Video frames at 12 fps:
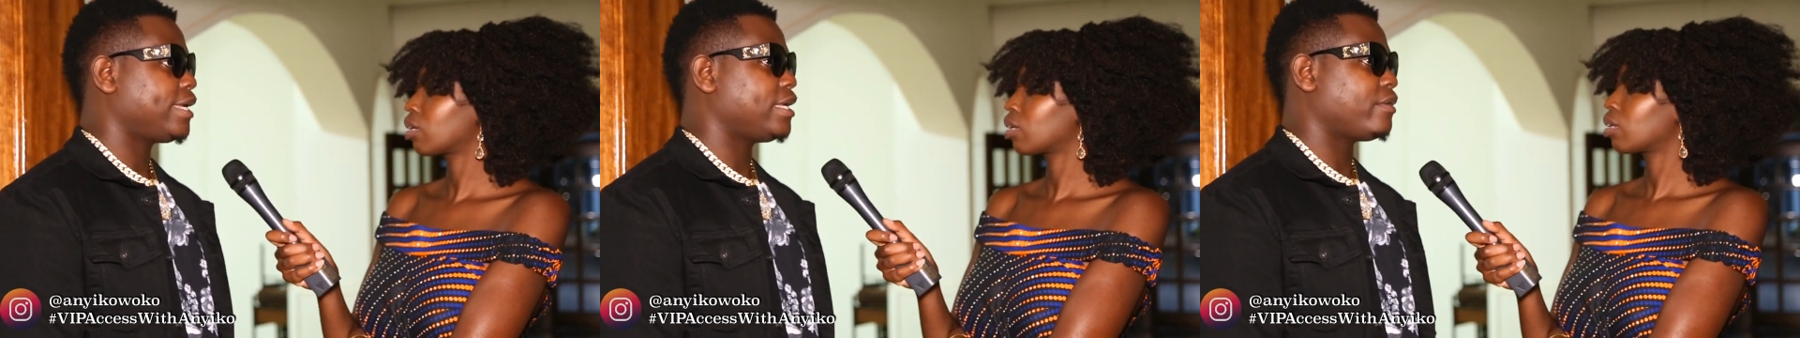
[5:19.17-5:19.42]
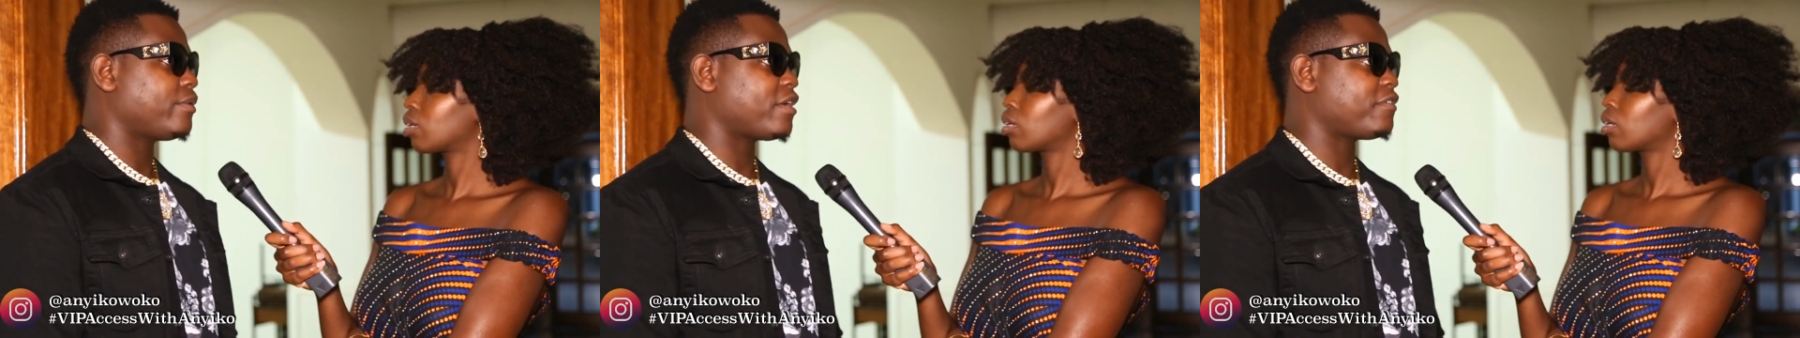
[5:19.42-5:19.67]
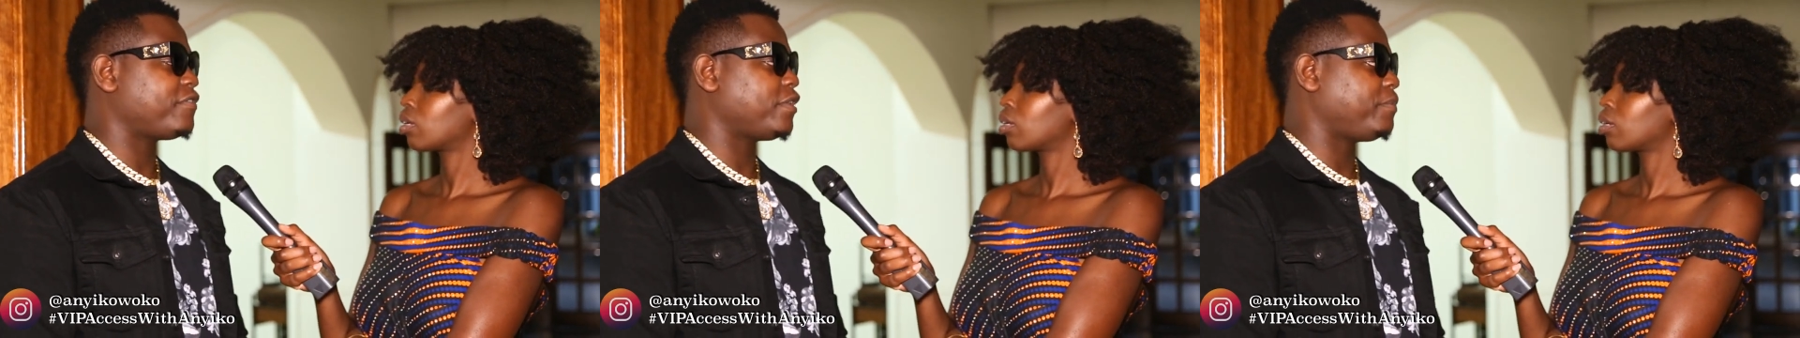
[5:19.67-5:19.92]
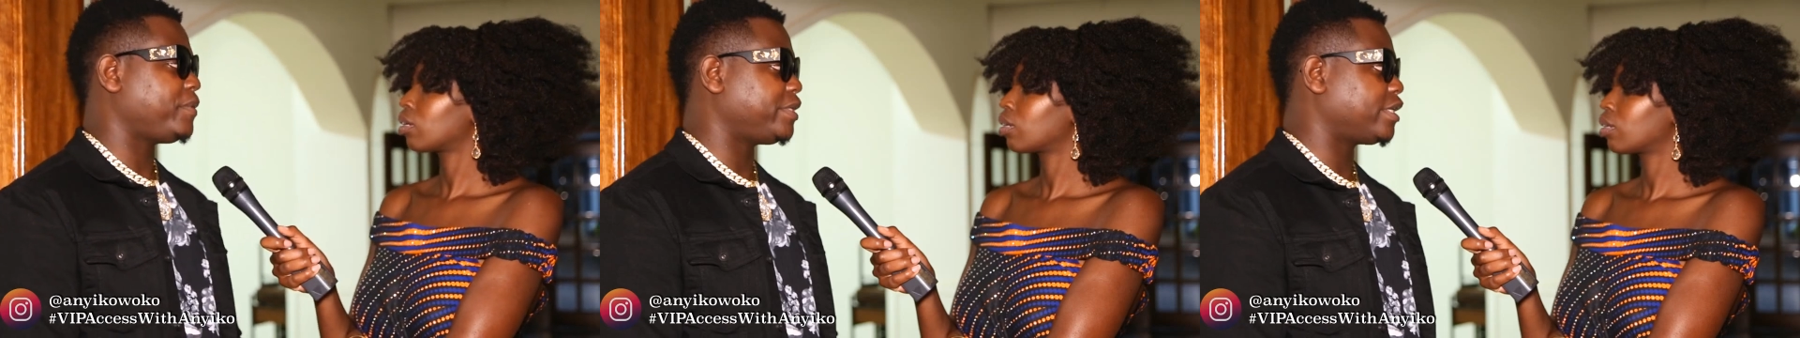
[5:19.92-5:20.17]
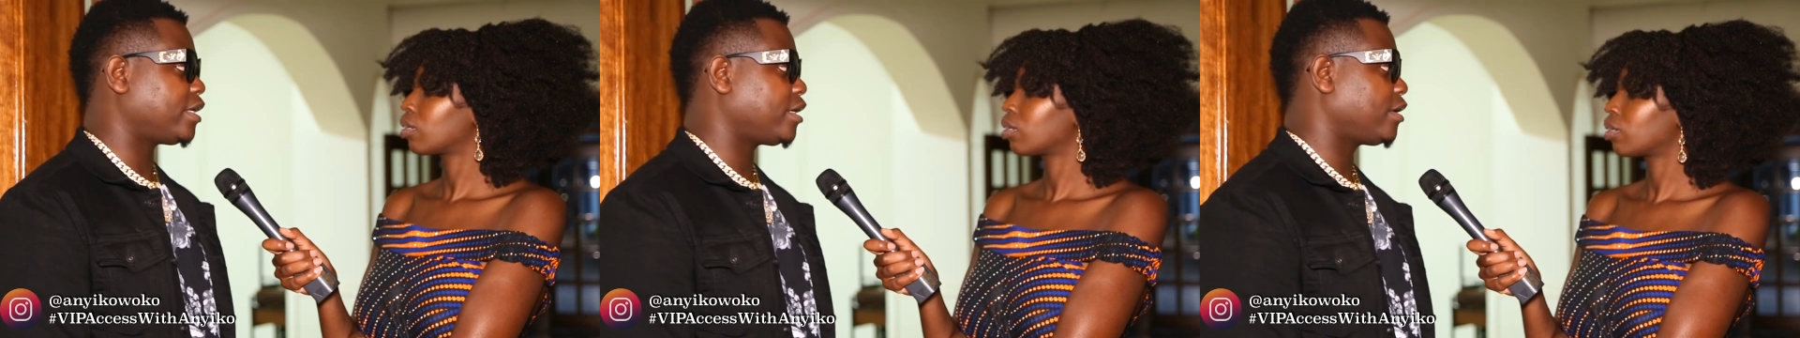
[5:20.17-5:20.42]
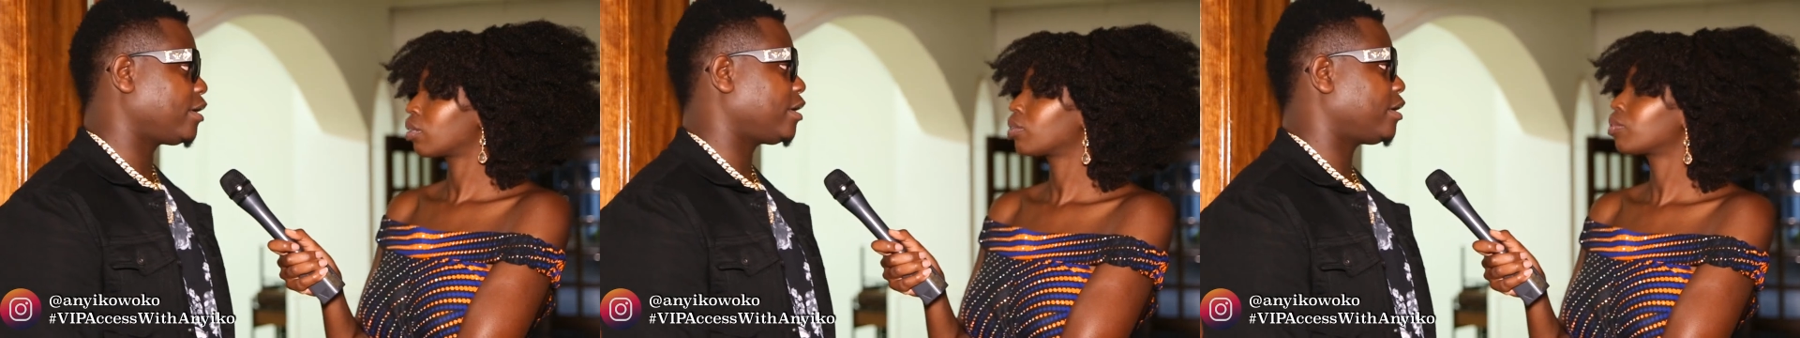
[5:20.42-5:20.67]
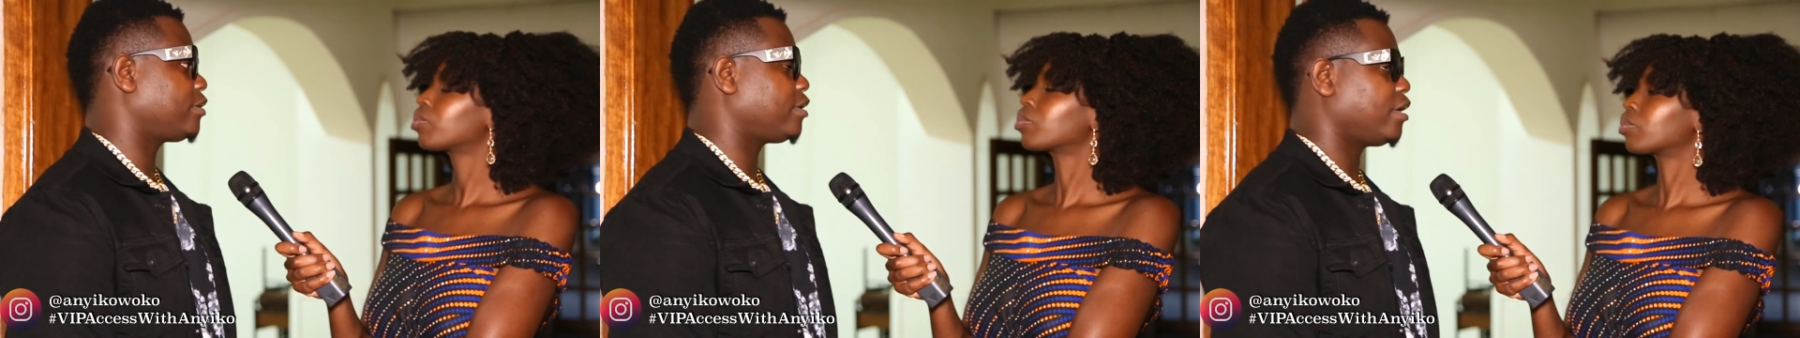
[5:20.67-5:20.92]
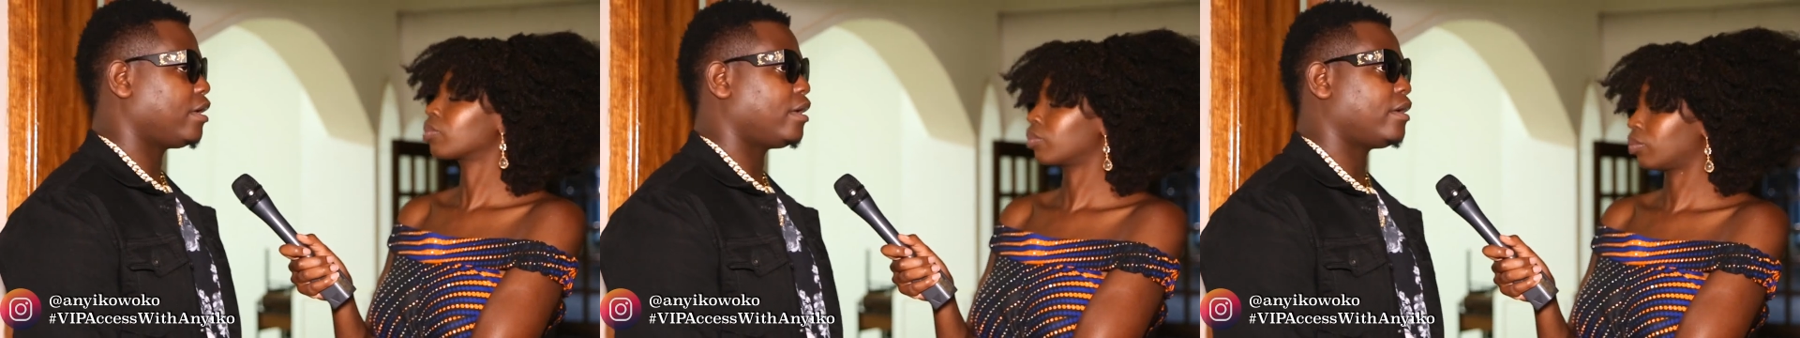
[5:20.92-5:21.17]
Speaker 1: Yeah, we have Felipita,
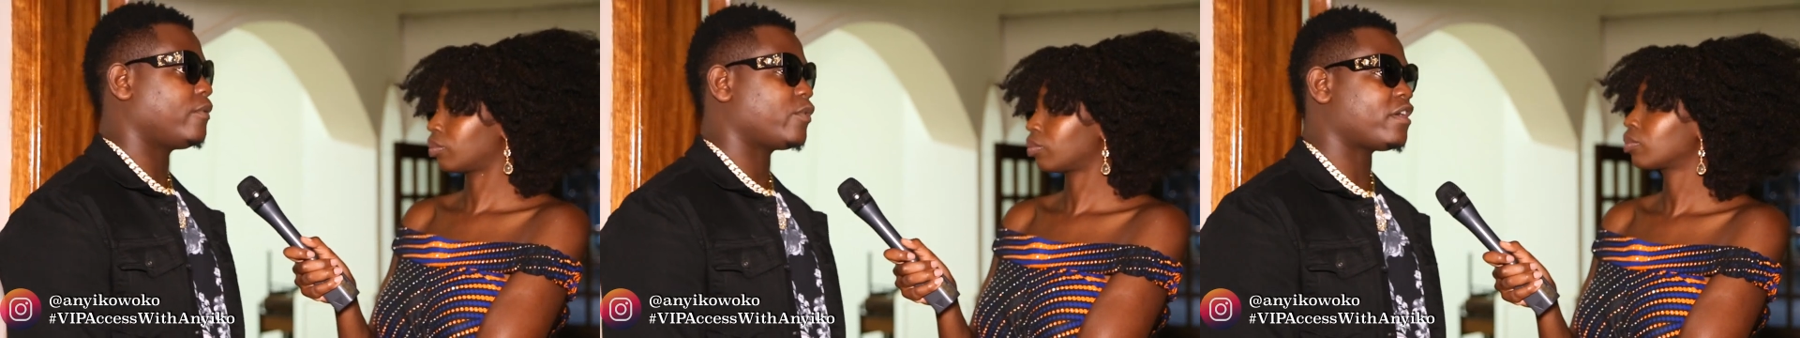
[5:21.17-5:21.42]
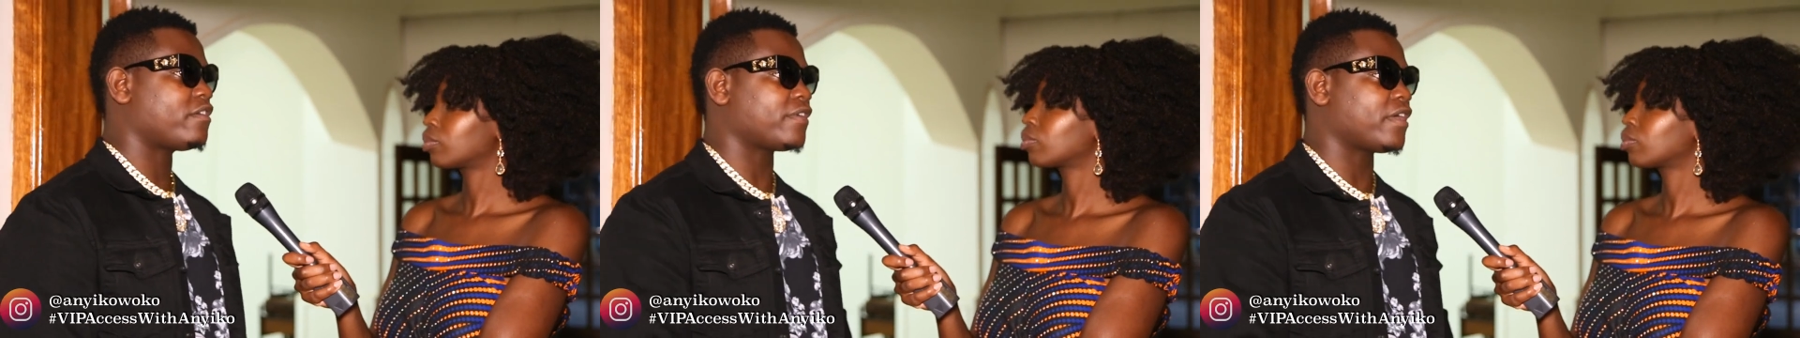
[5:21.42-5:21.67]
uh, we have